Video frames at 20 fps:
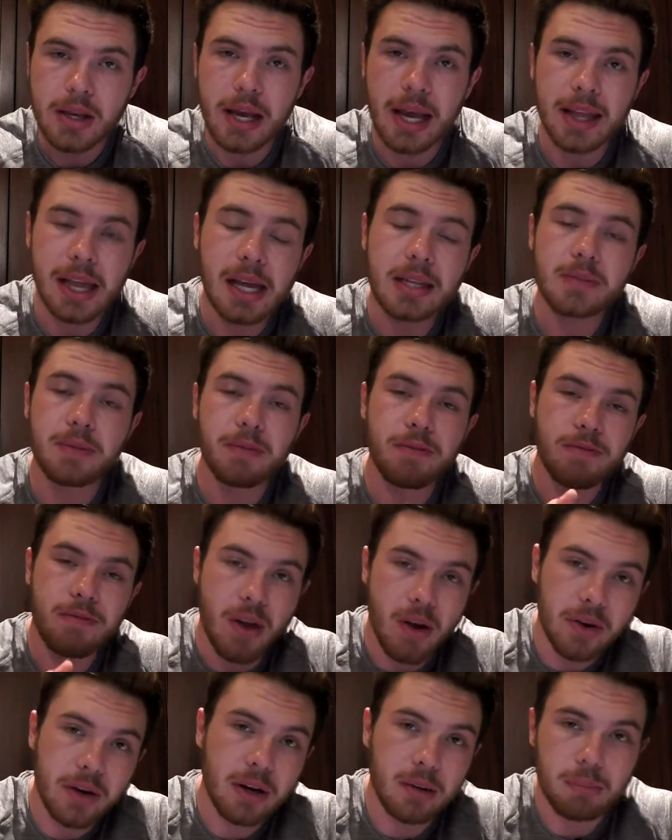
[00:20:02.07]
And that's
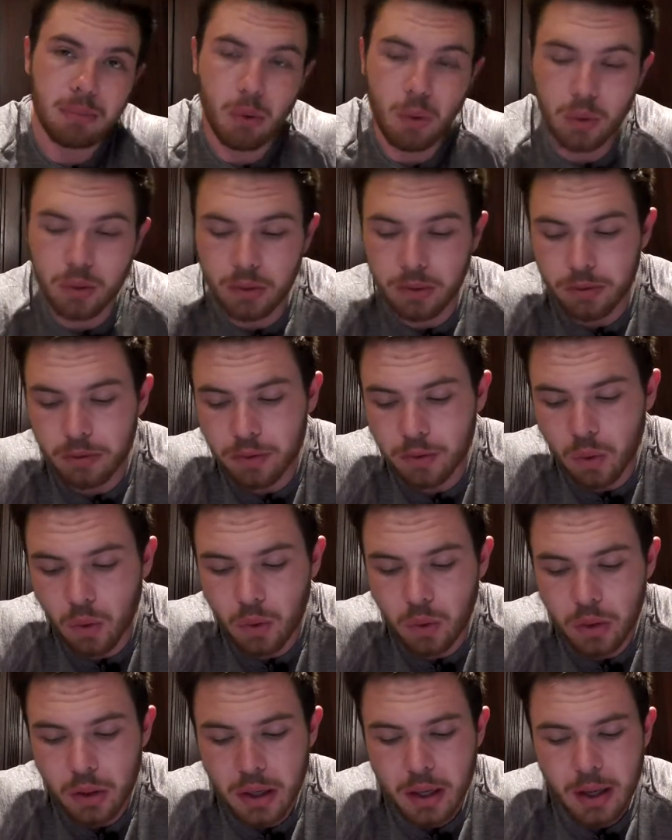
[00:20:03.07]
very important.
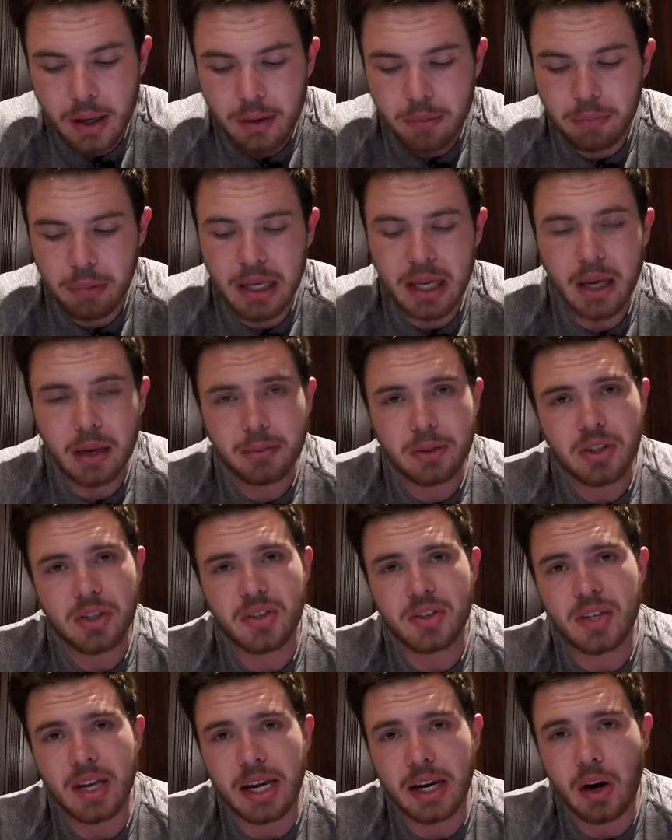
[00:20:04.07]
For being able to
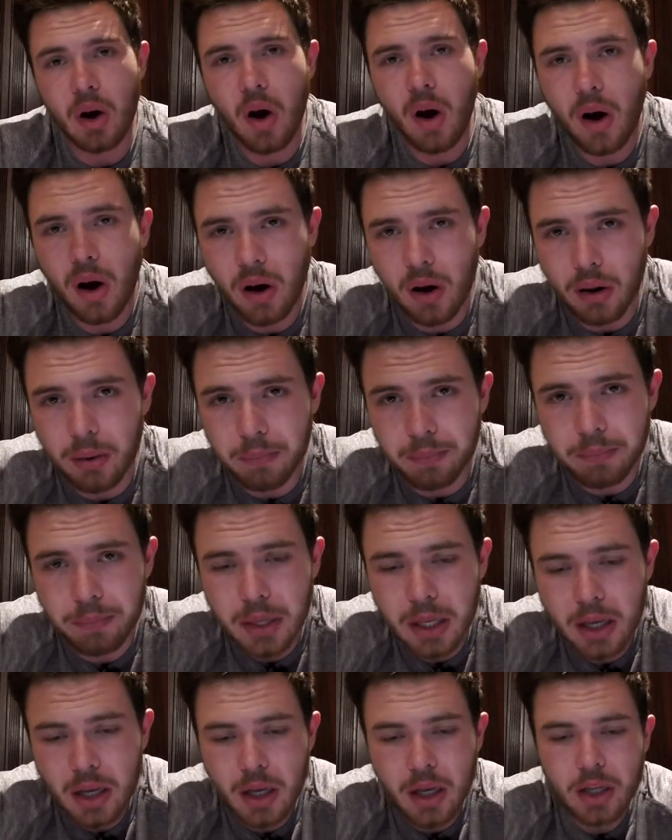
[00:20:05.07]
stay calm,
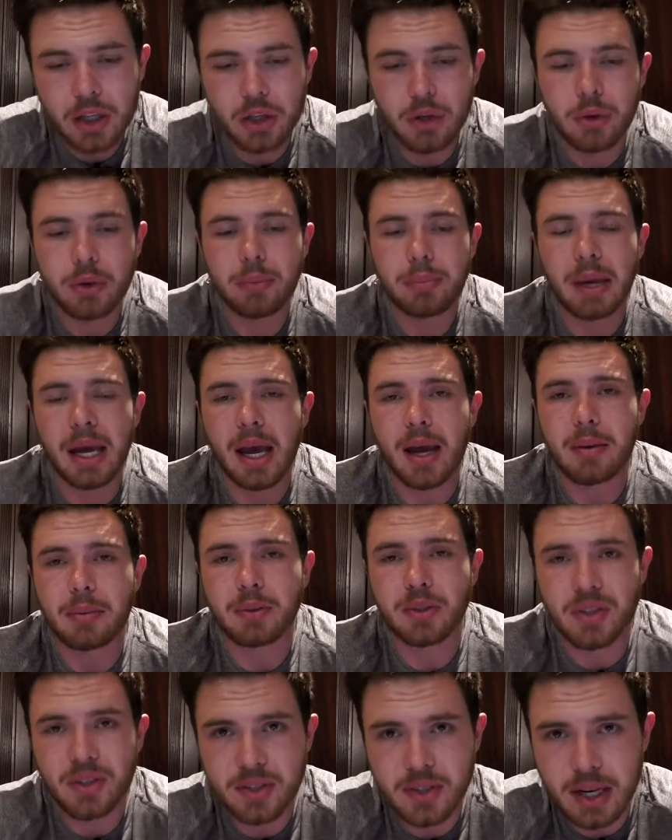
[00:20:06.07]
you would be
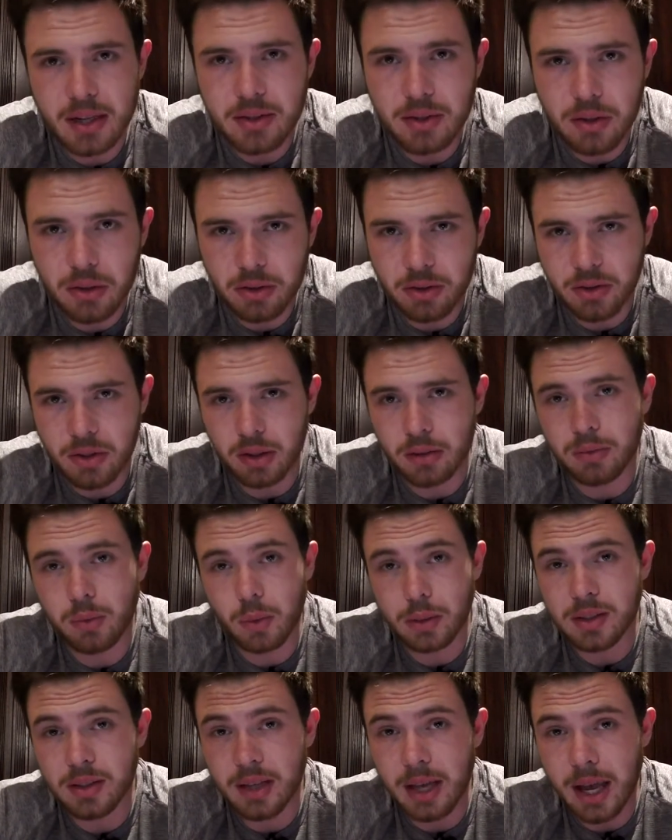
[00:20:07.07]
able to center yourself
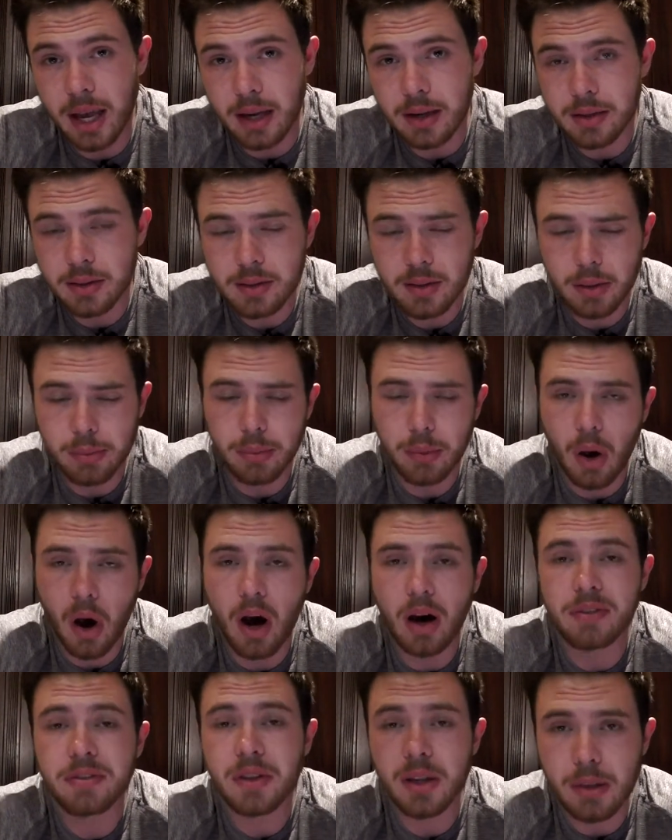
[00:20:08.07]
once again. So
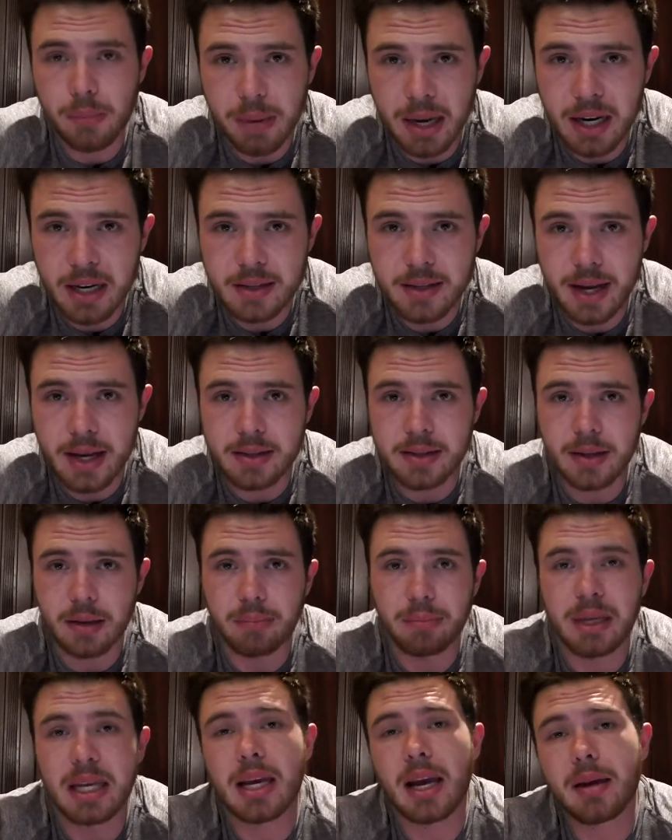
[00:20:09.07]
after the
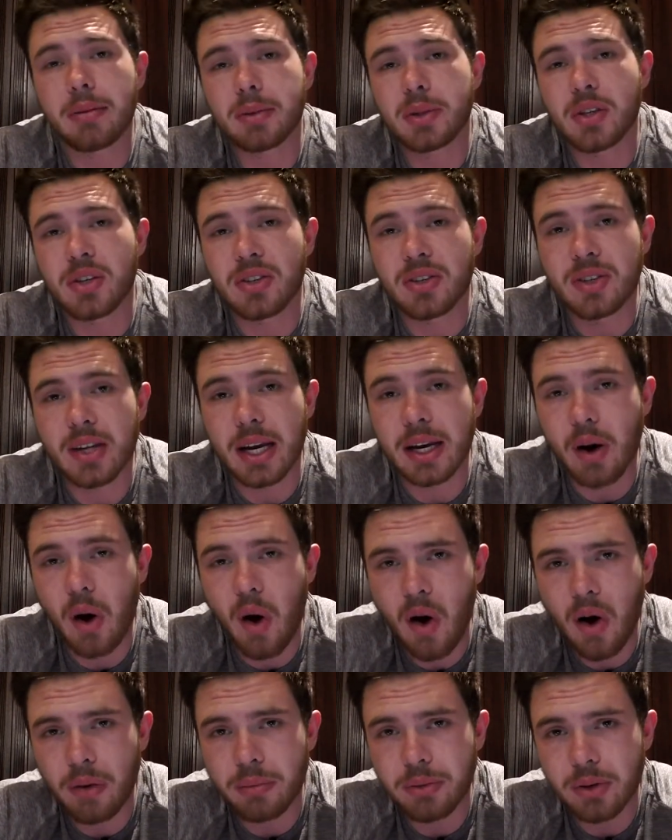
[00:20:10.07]
meditating, being able to stay
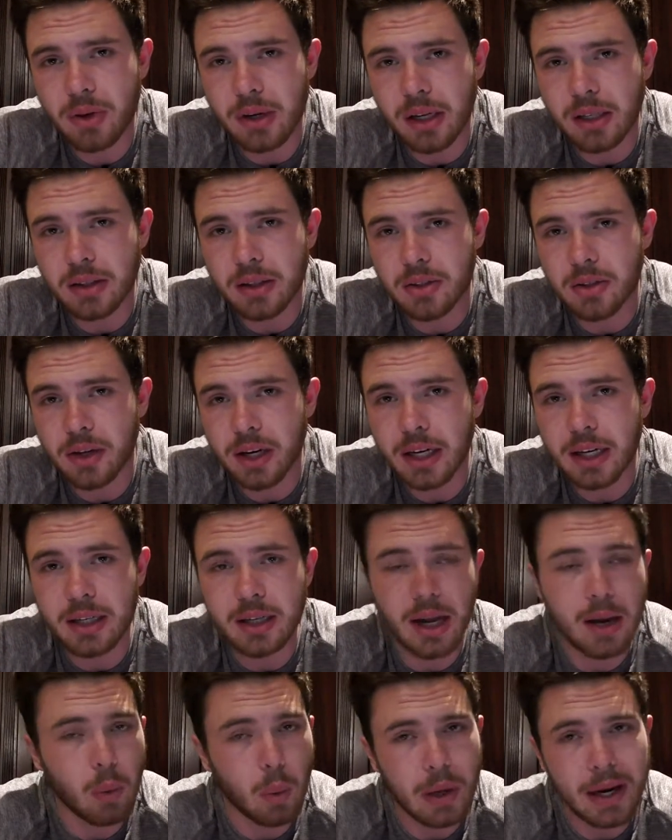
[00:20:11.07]
calm throughout the trading
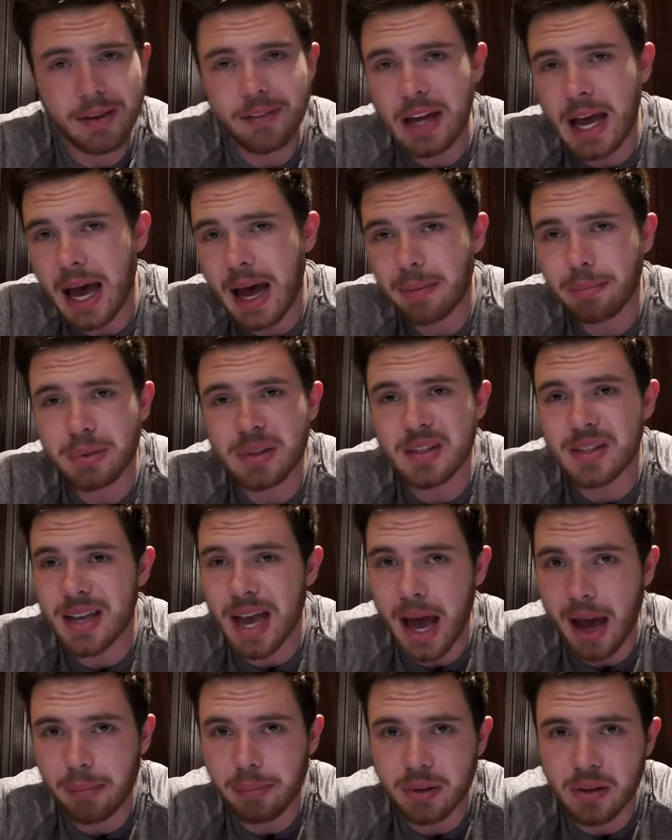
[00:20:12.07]
day, whatever happens,
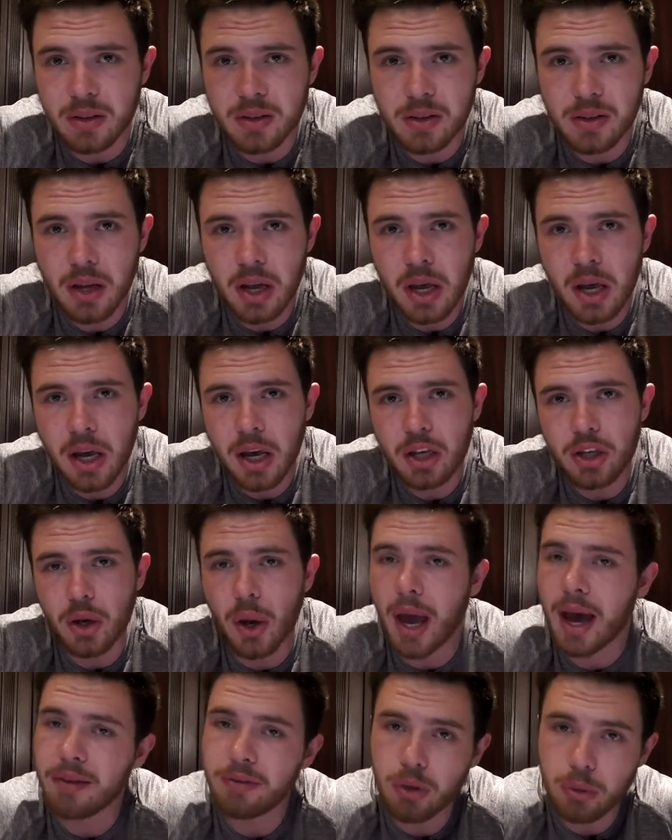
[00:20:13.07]
happens.
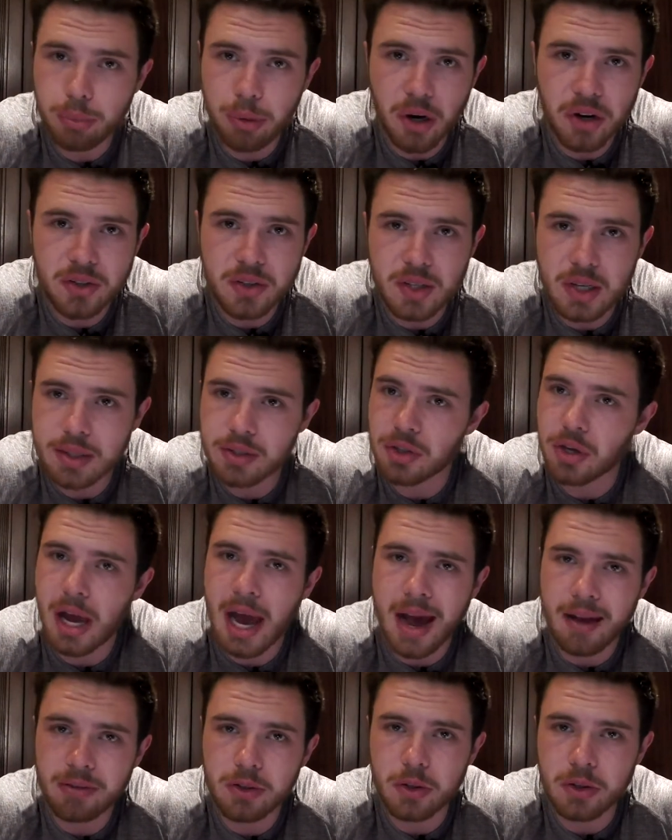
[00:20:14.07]
You have your process, you
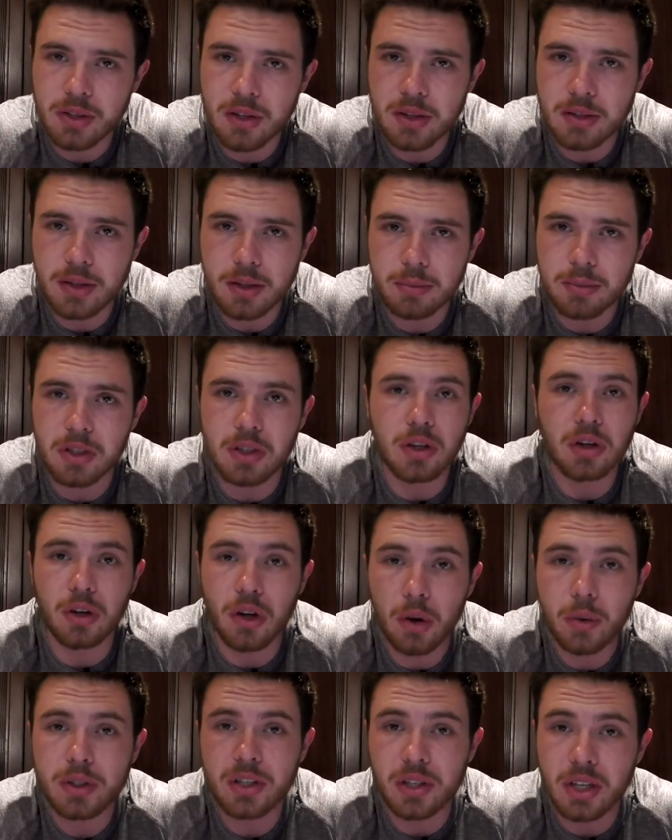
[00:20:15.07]
have your systems, and you
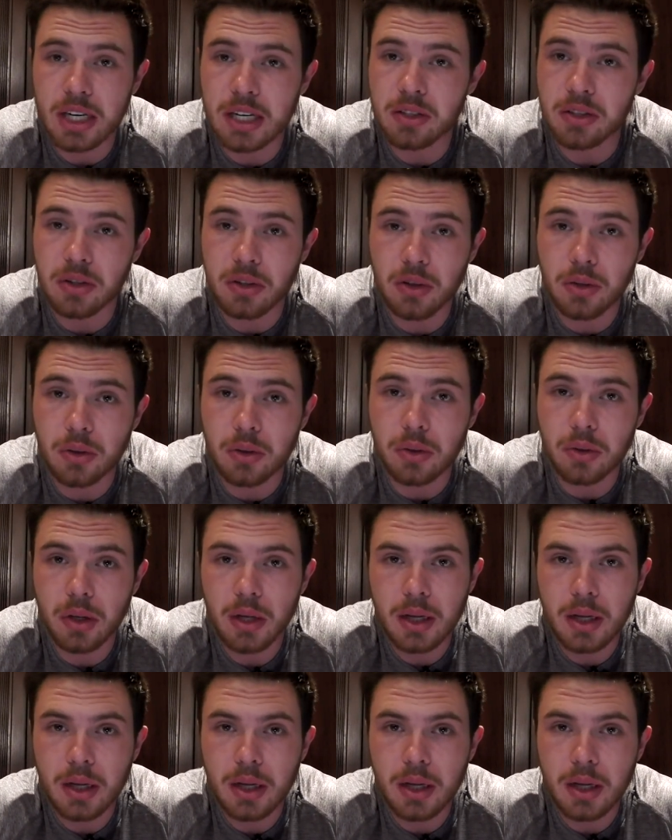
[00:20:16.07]
know what you need to do.